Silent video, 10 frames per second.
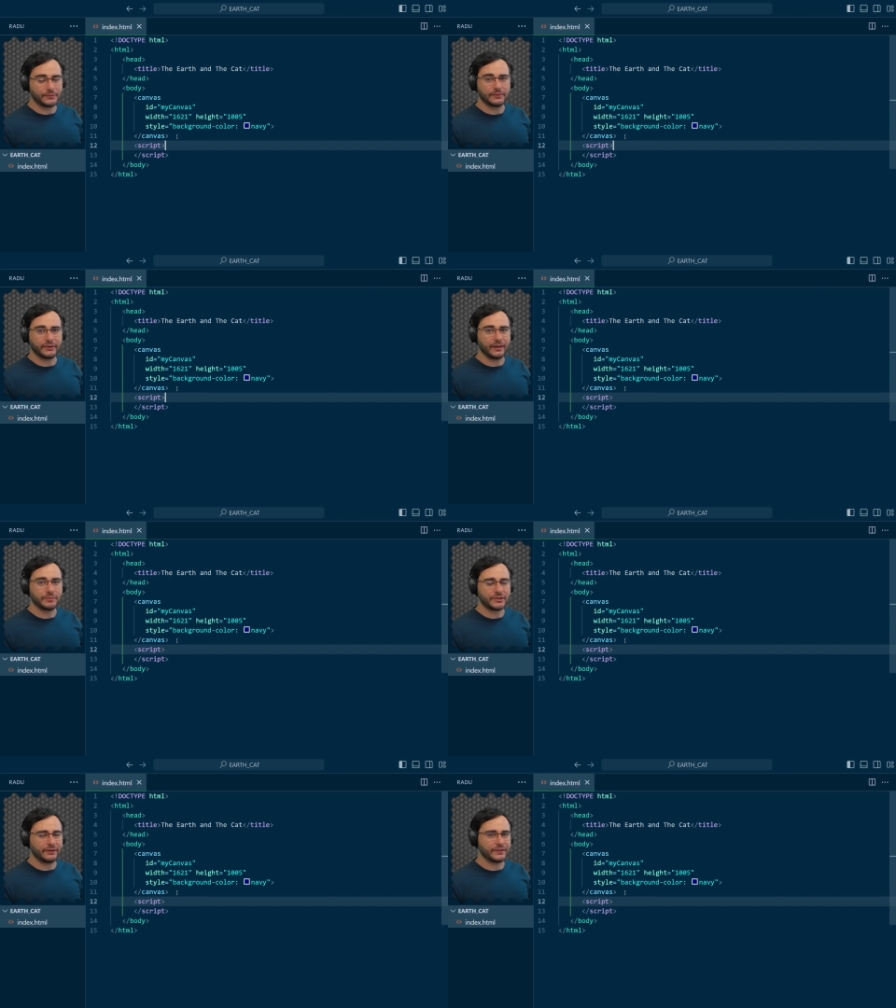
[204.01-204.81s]
to
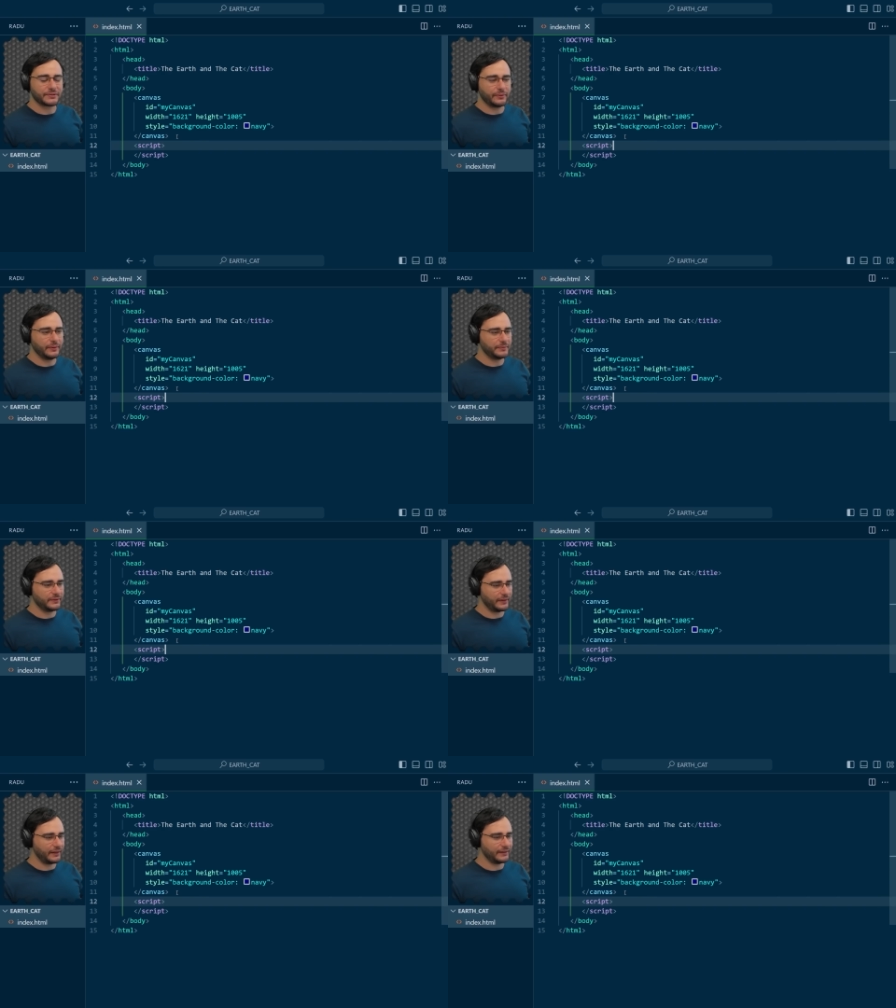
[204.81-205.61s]
type
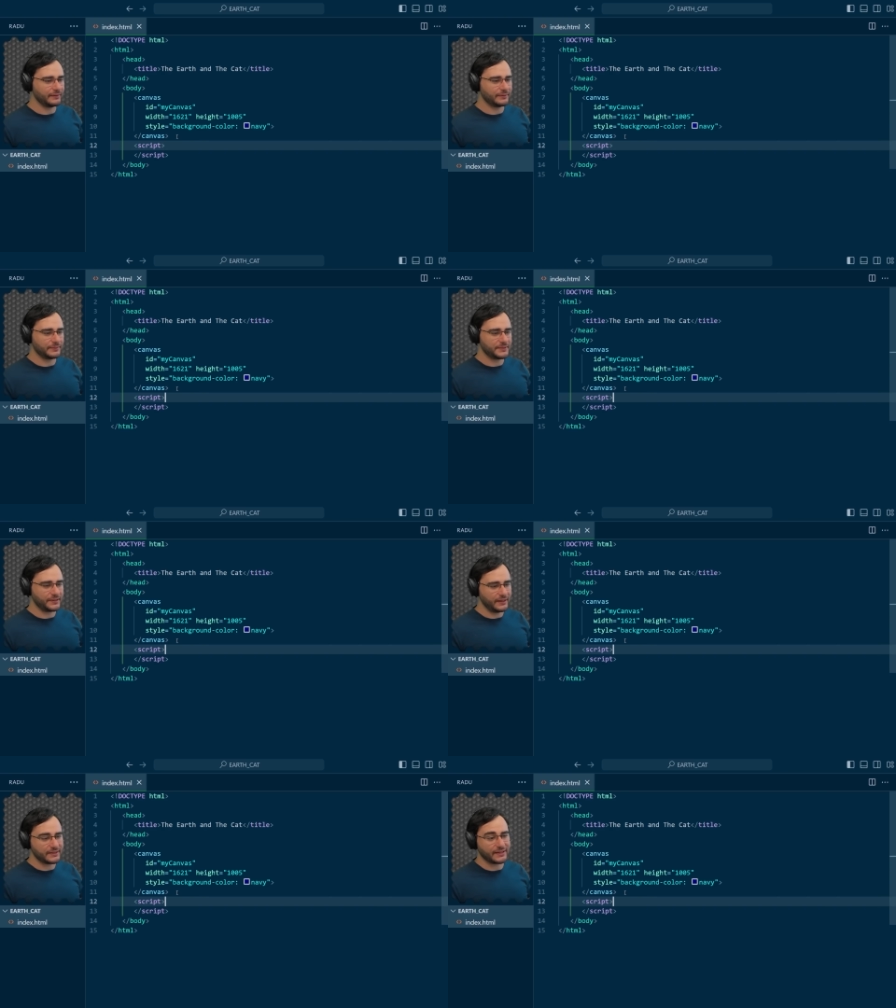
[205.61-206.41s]
JavaScript and
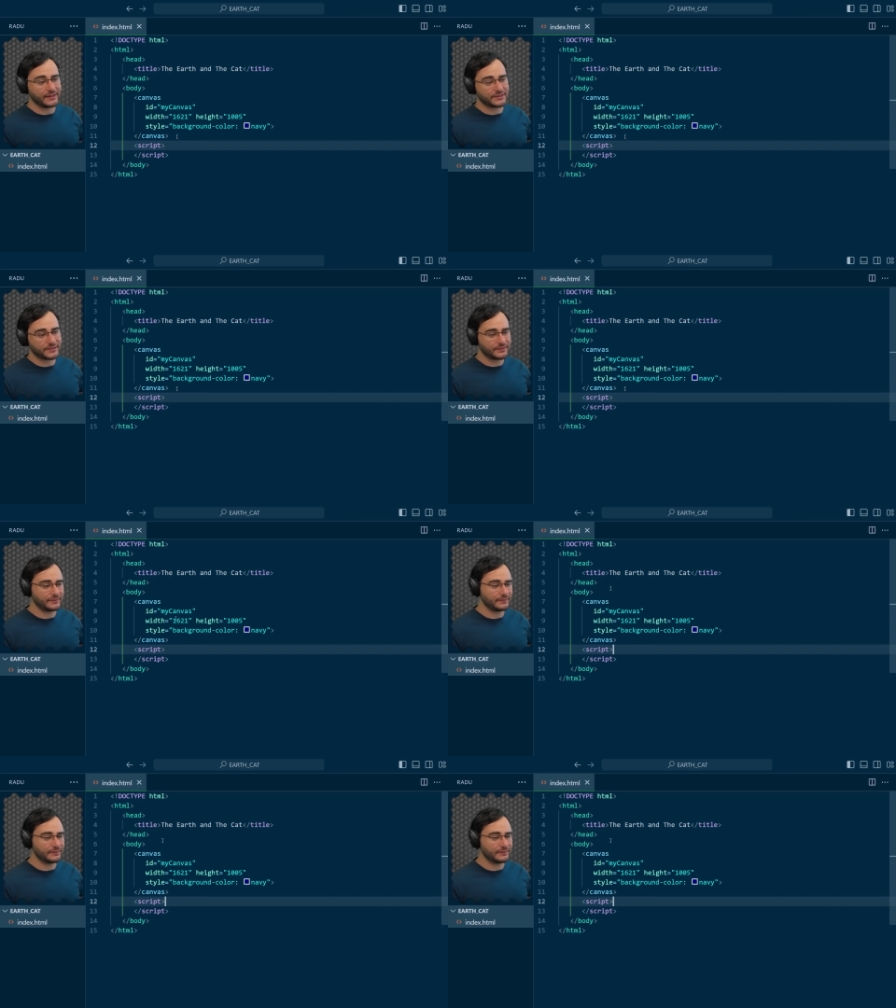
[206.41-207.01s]
CSS